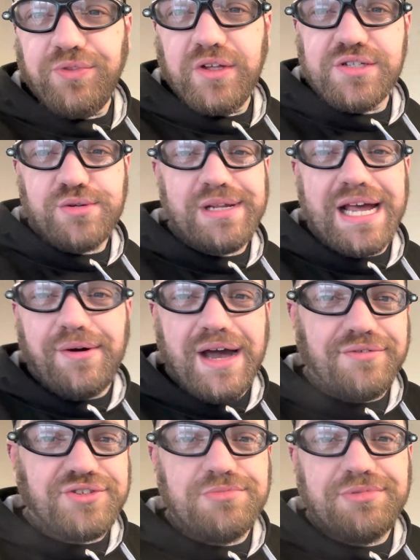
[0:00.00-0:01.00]
So we now
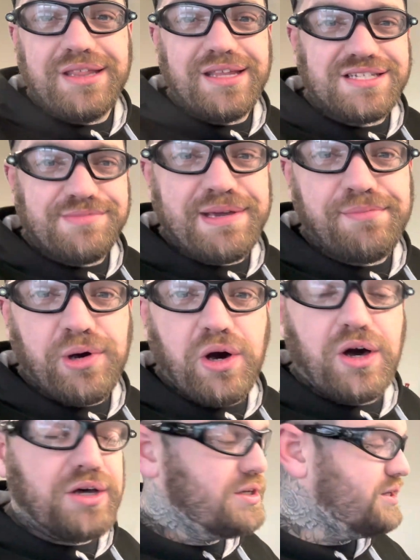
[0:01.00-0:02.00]
have something that's a bit
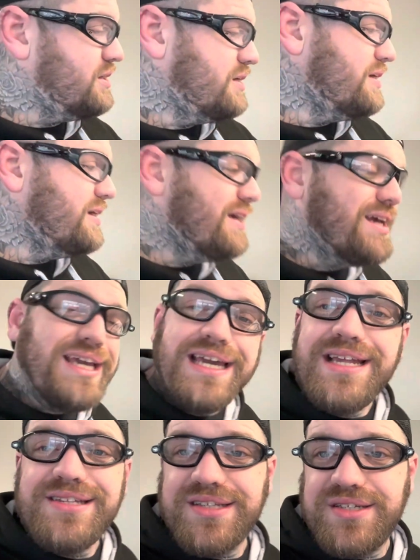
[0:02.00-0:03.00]
more
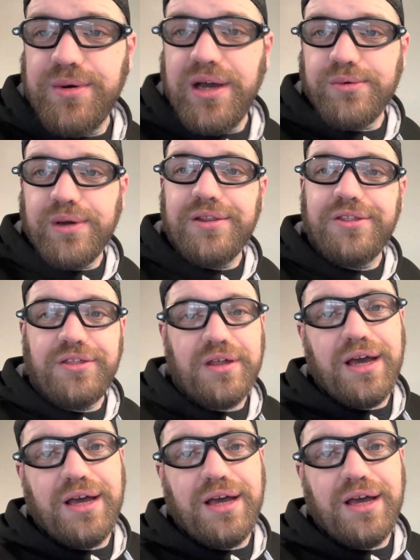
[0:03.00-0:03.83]
easy to work with,